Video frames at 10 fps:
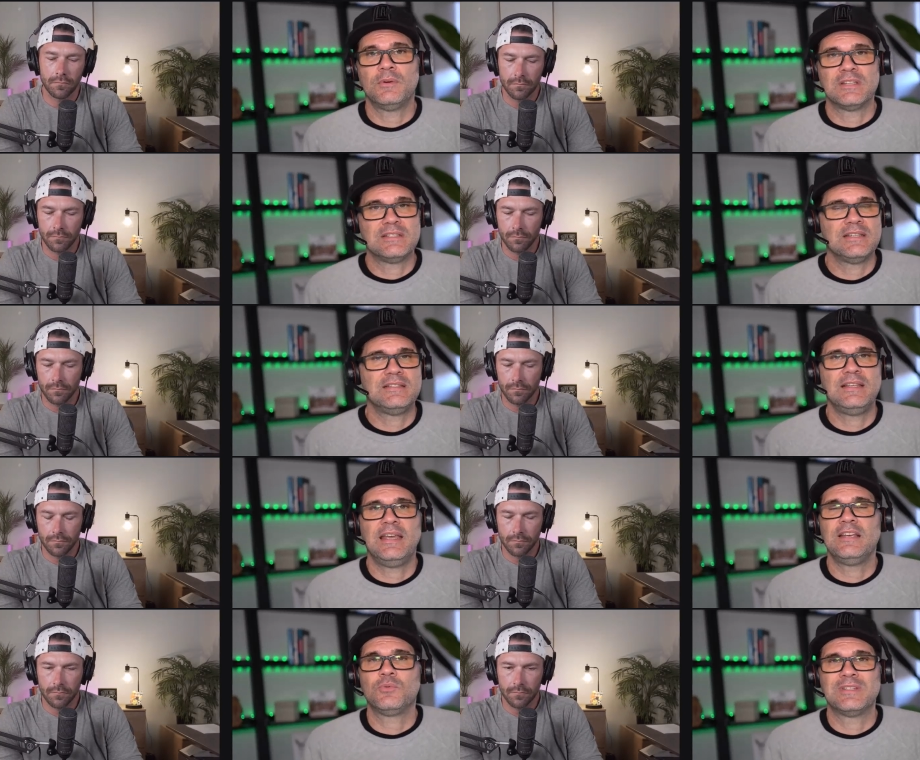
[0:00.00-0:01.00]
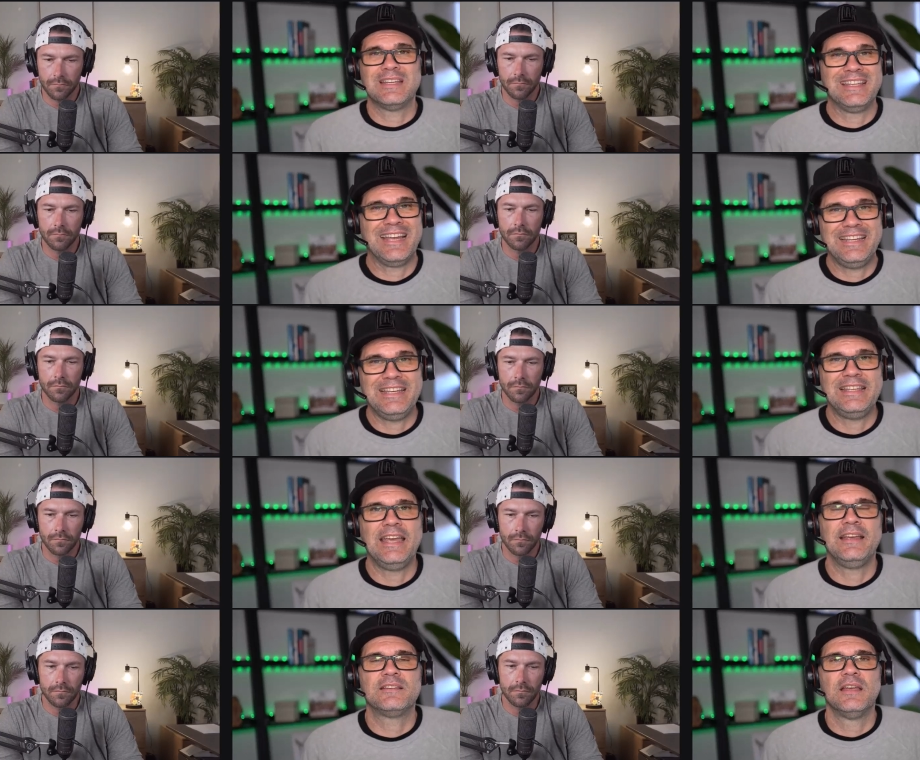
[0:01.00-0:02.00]
Speaker 1: it 60 days was it 90
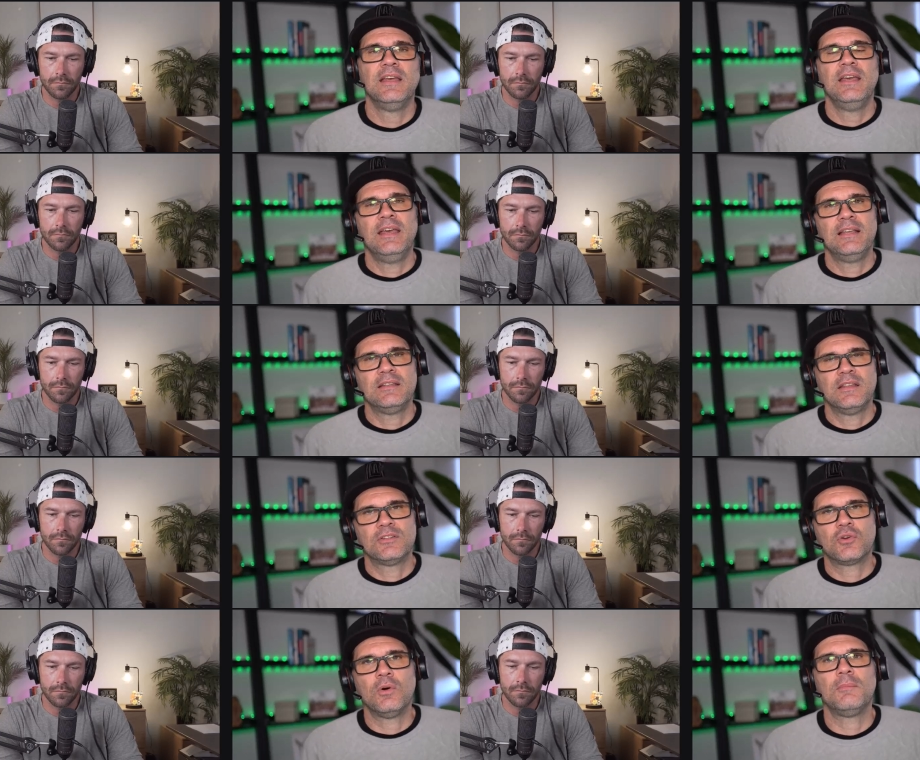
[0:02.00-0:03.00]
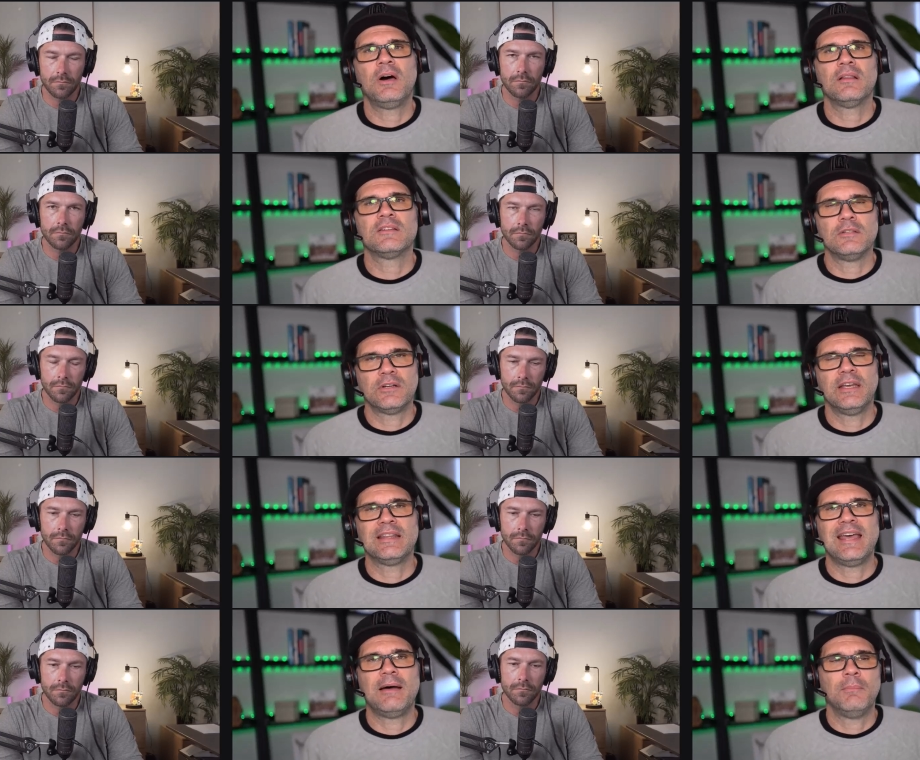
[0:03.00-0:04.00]
days it, the scoring model is looking at
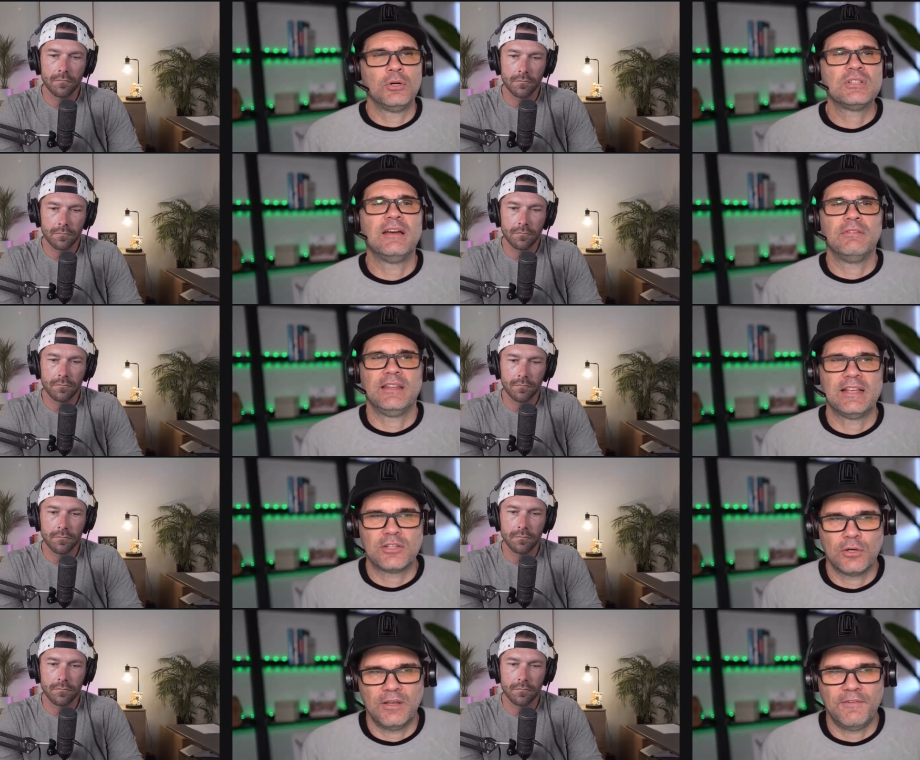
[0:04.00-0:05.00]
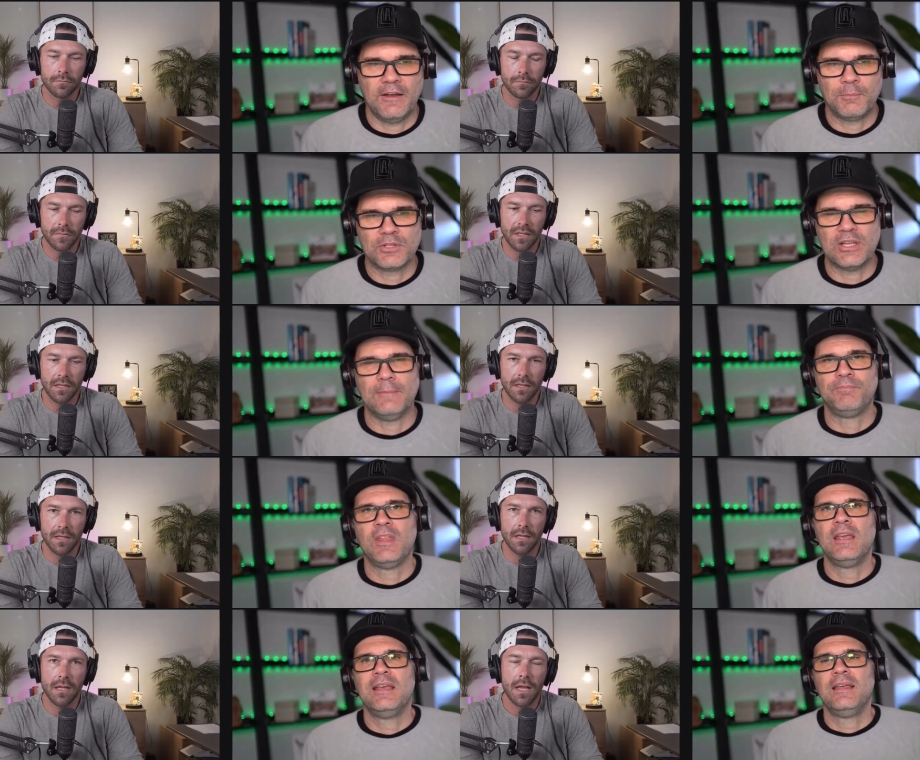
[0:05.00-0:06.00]
that most heavily that's 35%
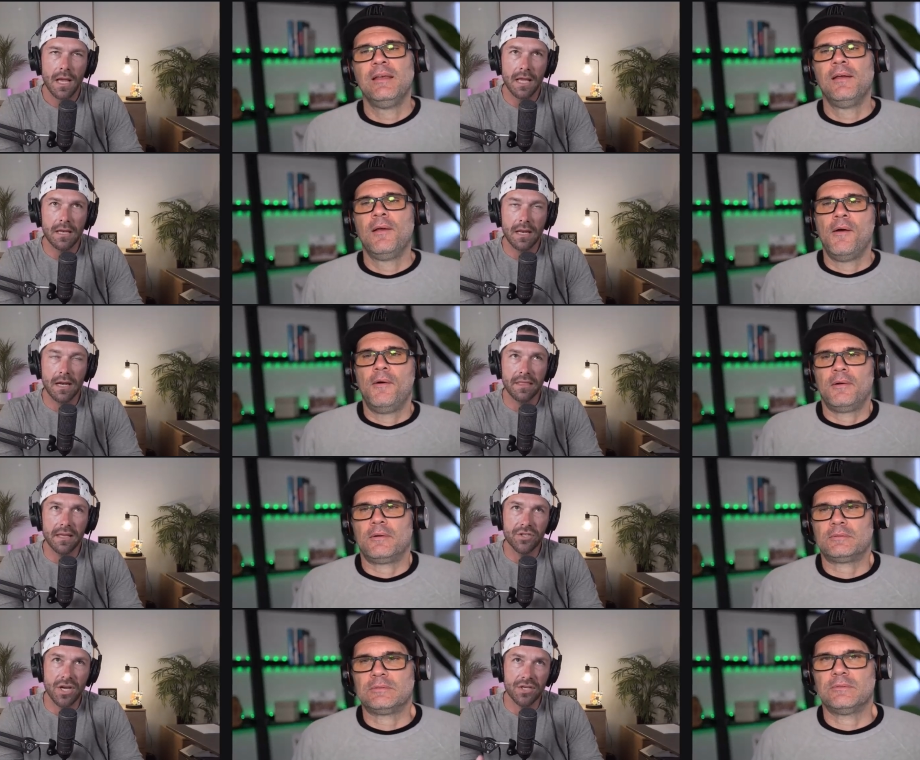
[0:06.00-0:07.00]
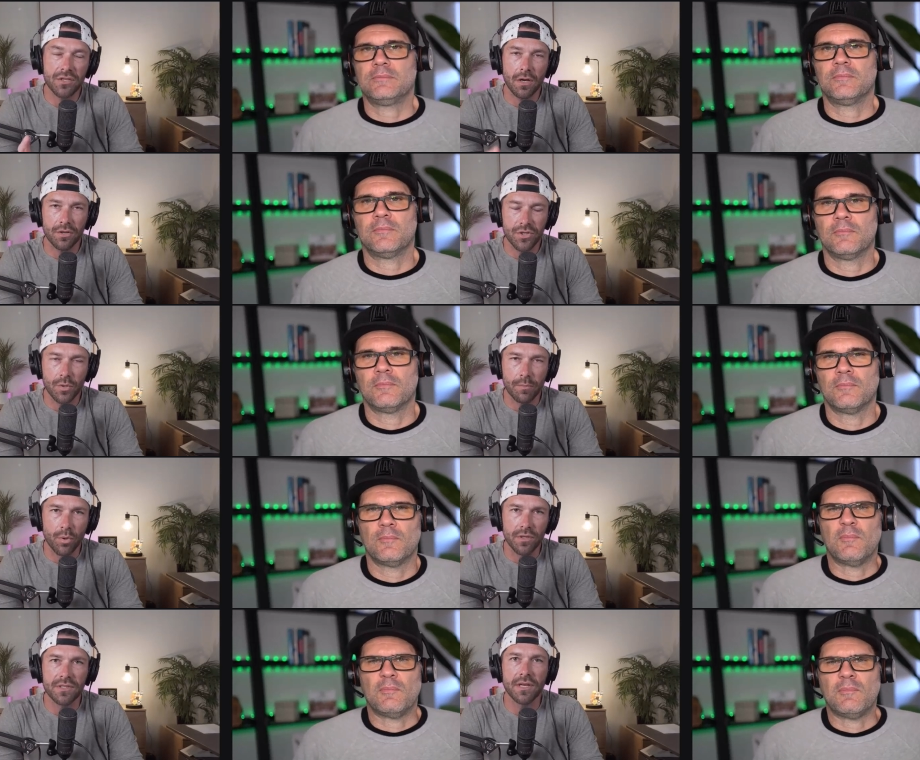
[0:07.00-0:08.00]
Speaker 2: and, and i think josh also important
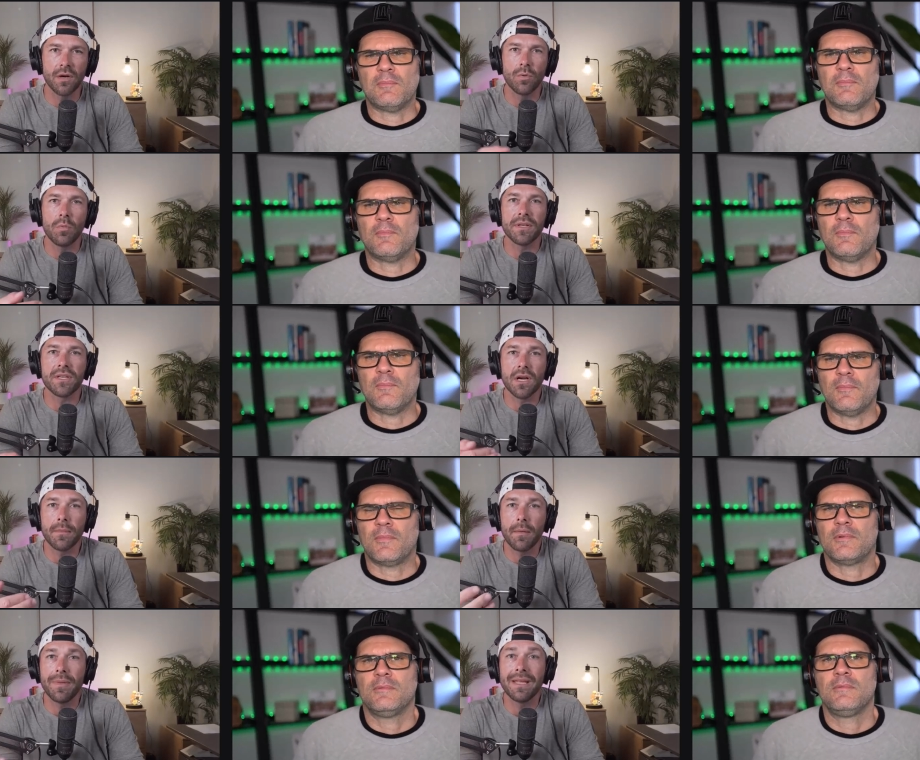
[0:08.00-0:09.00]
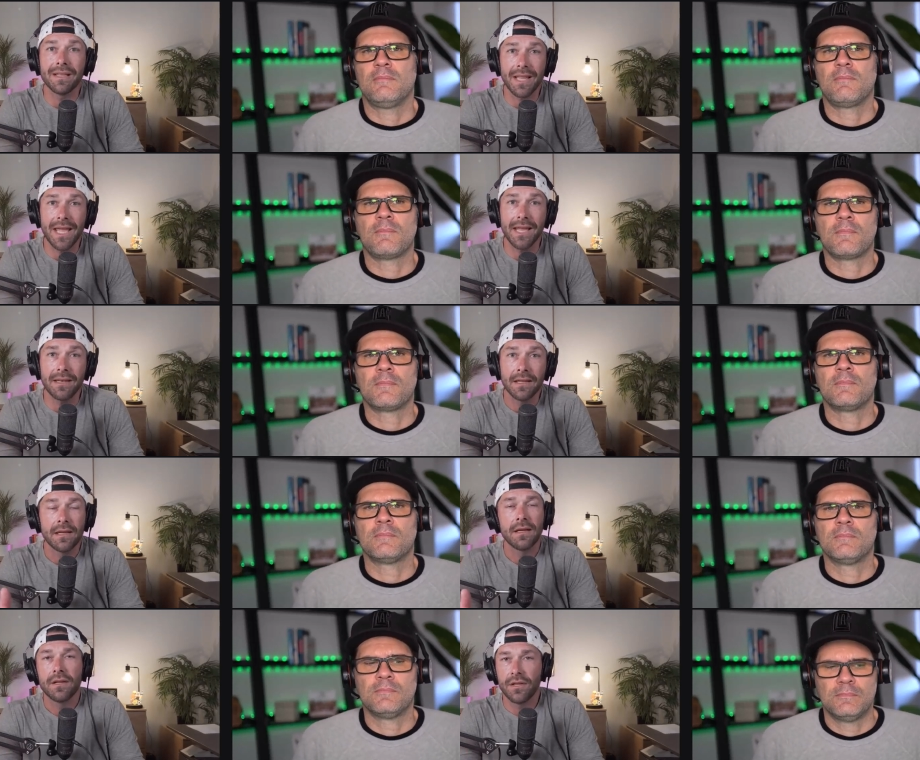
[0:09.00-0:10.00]
to note when we talk about being late
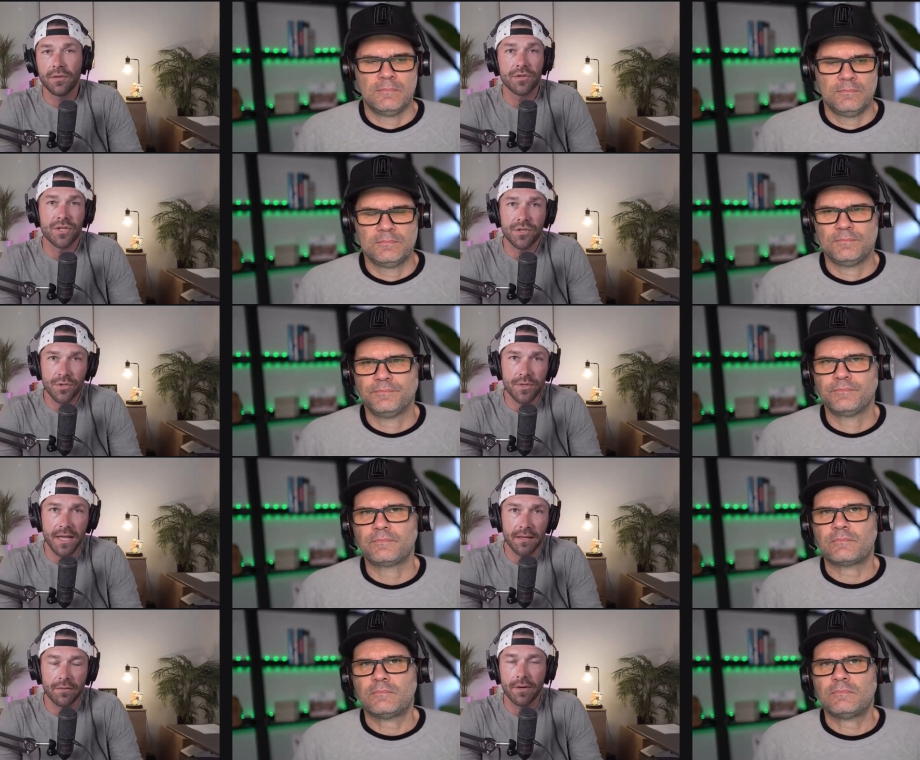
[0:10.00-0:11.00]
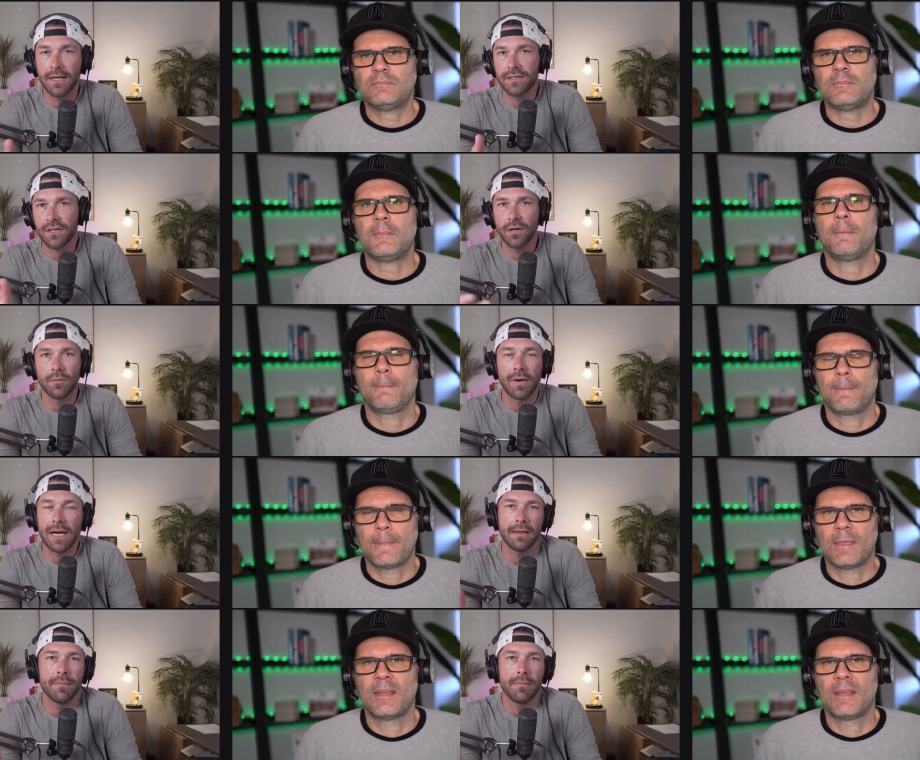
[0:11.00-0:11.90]
you know there's a due date right so my my